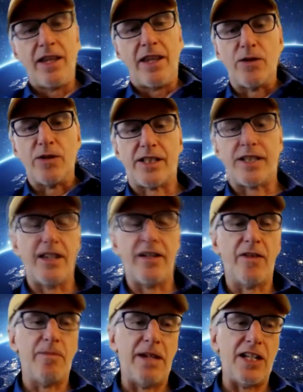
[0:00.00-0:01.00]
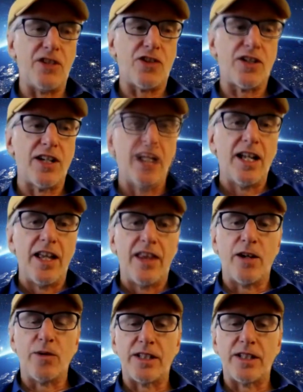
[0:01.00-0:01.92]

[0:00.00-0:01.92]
There was Stephen Minch, there